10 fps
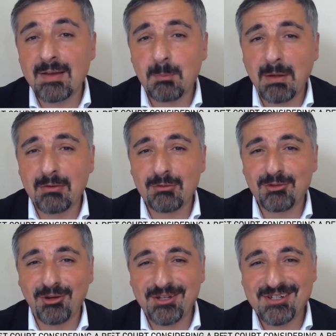aspects of
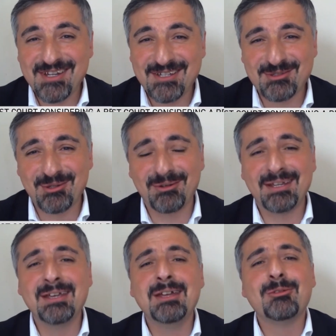Turkish
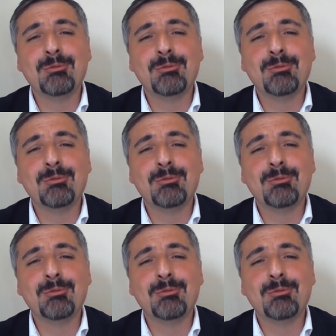history